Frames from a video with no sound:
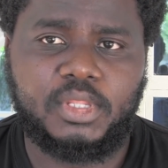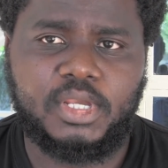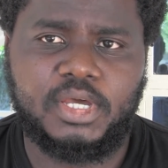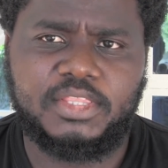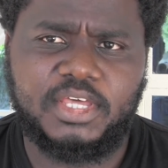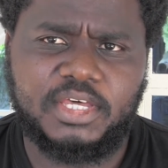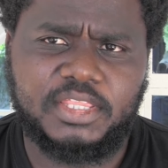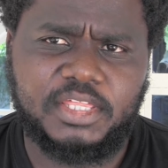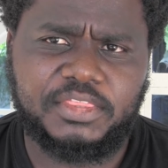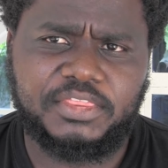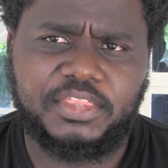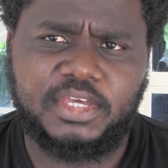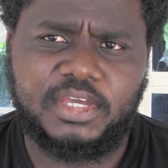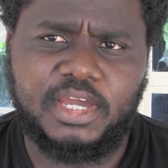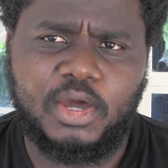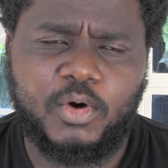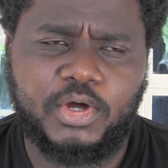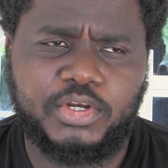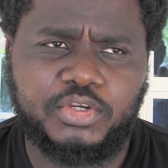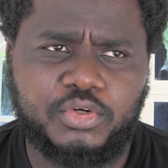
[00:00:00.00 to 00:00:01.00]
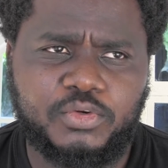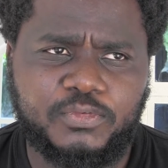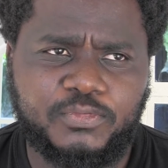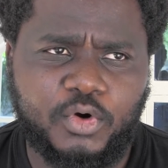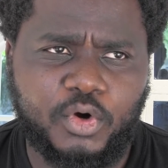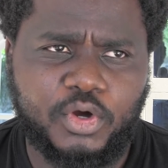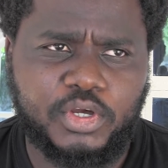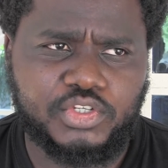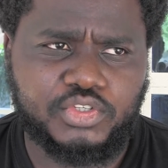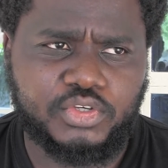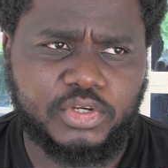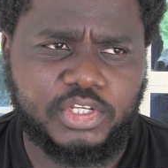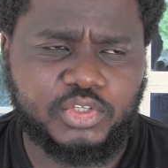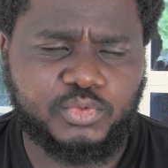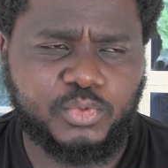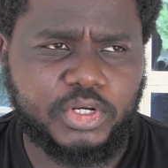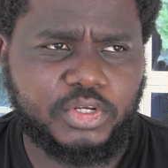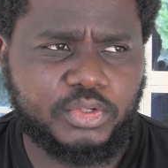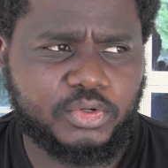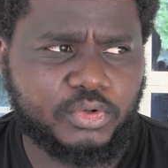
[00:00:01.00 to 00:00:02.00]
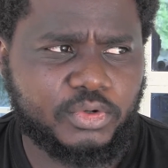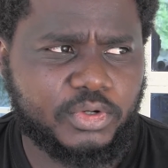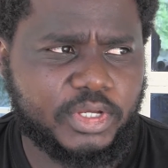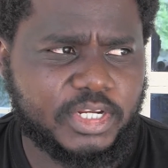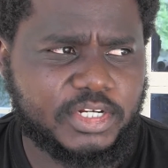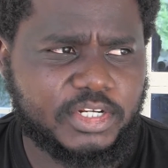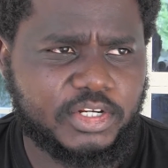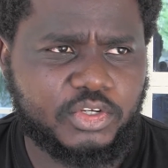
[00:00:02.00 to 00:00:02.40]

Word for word: The other thing I want you to focus on is when you get